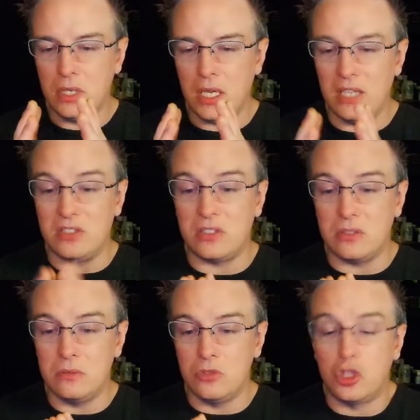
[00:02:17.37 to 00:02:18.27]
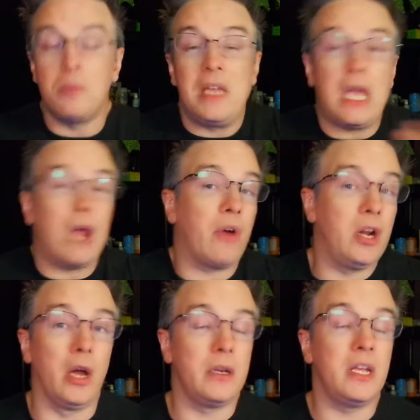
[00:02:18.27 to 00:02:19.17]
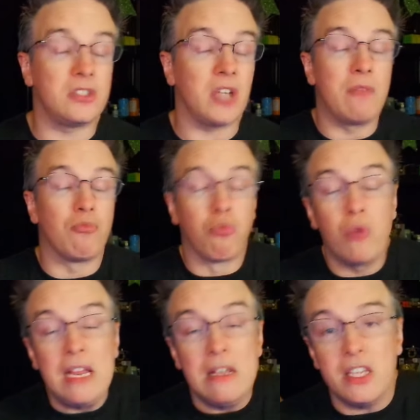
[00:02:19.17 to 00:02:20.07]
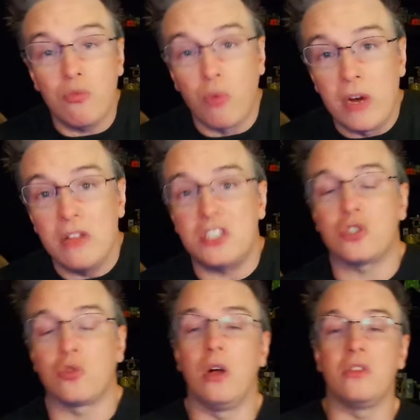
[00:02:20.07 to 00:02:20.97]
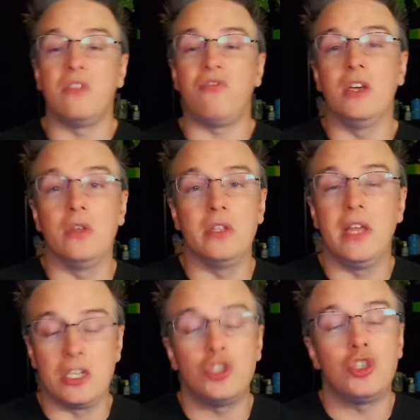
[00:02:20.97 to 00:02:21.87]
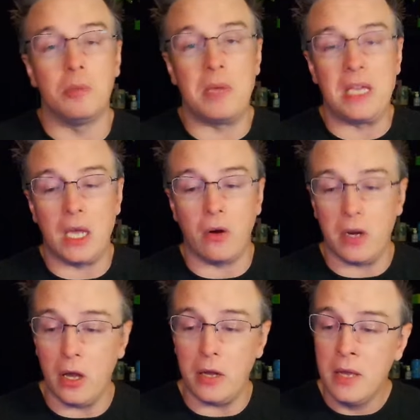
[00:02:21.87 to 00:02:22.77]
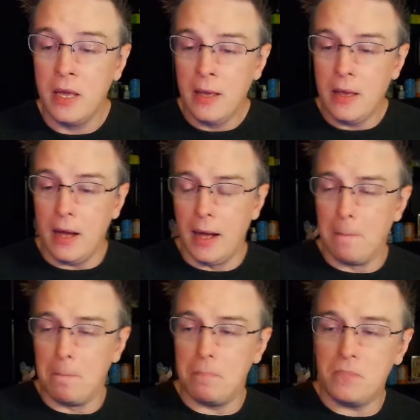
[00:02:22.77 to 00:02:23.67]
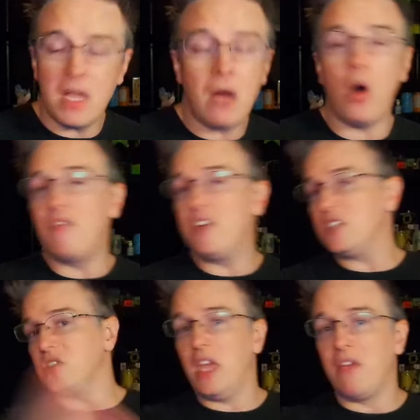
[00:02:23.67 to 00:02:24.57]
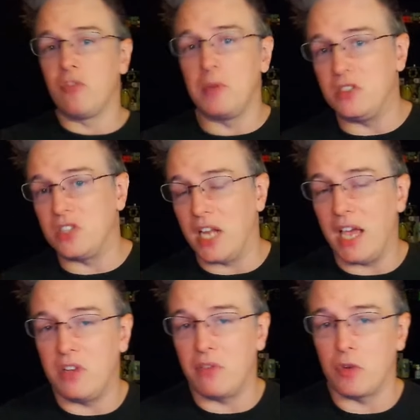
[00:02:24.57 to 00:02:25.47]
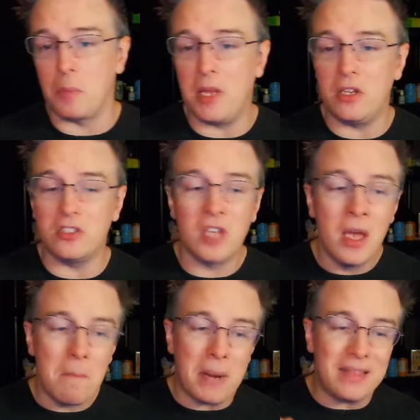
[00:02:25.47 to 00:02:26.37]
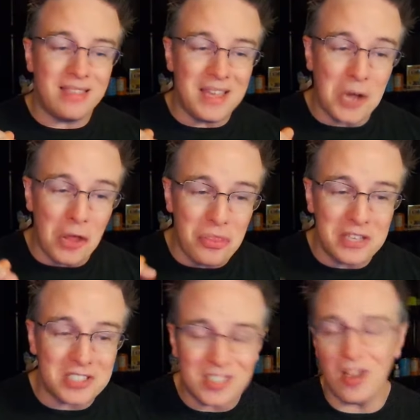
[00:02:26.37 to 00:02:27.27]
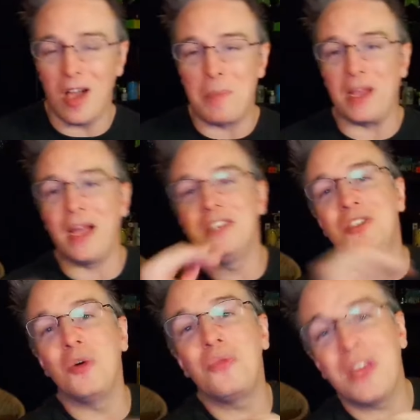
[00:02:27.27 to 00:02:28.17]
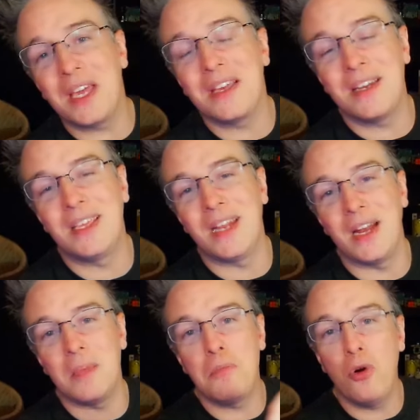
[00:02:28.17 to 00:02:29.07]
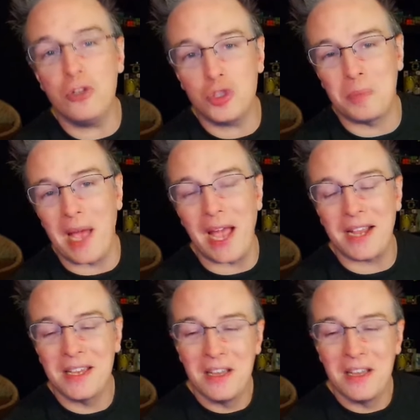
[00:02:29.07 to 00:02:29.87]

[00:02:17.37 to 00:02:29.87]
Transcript: is should be carried on. It's I really really strongly feel like it shouldn't be carried on. Um, now, obviously, everybody's going to have different opinions, but I think on this topic, I don't think I'm going to get any pushback